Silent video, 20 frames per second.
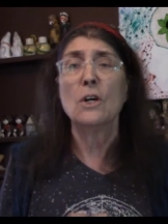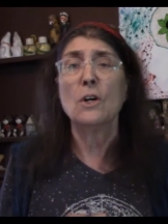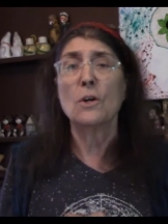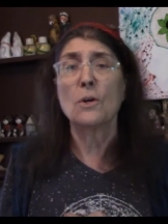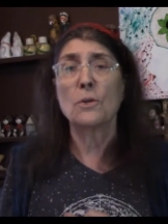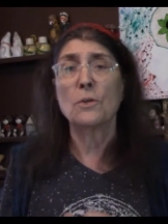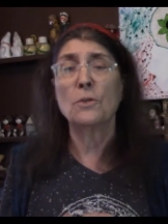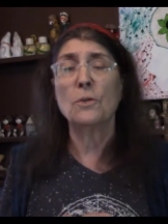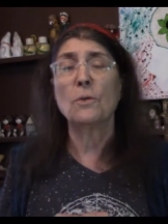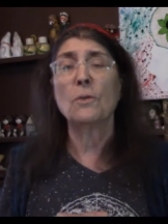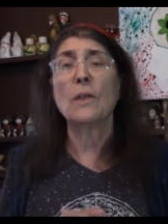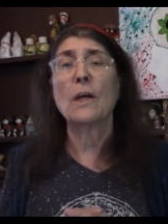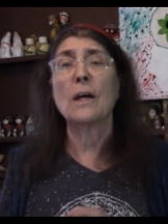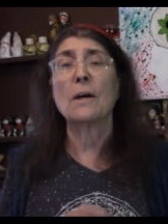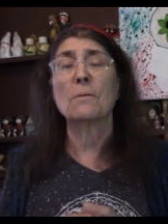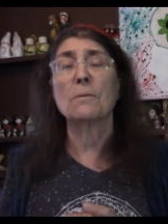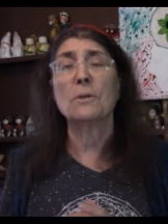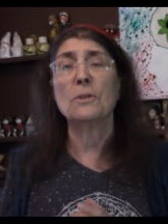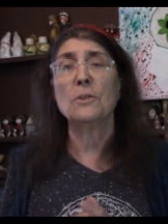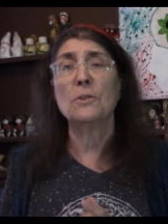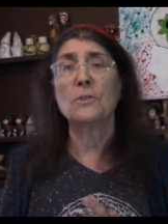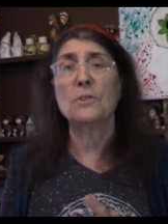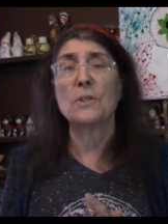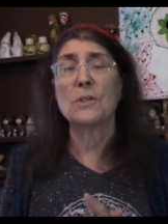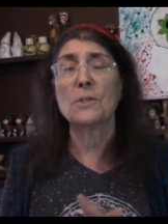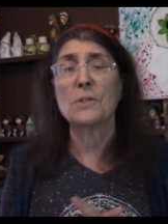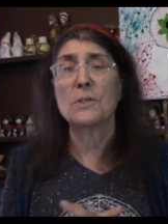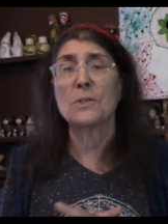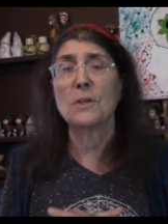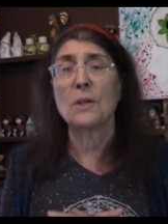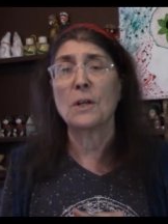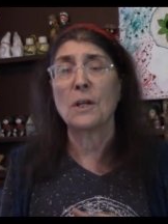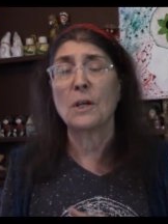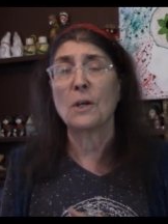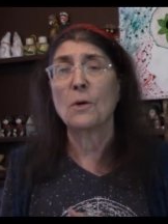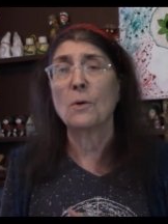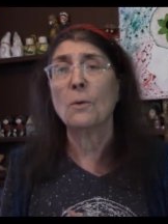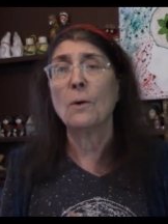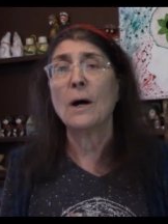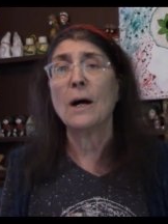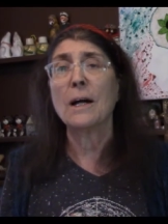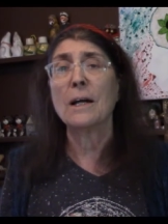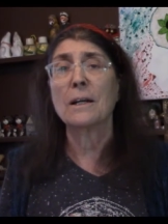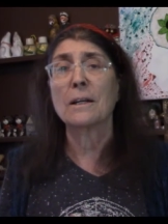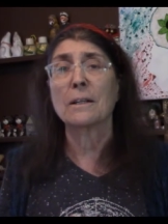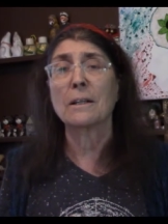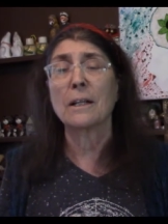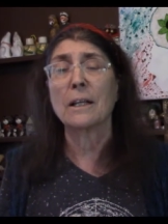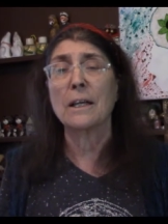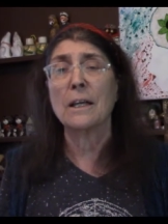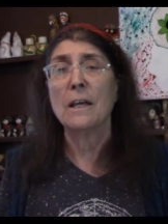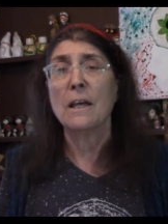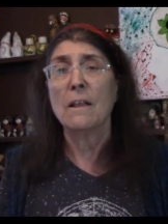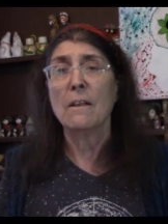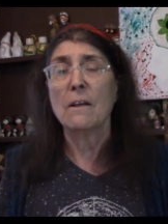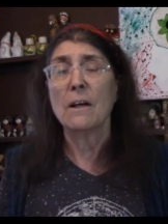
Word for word: or do that when you're just sitting quietly,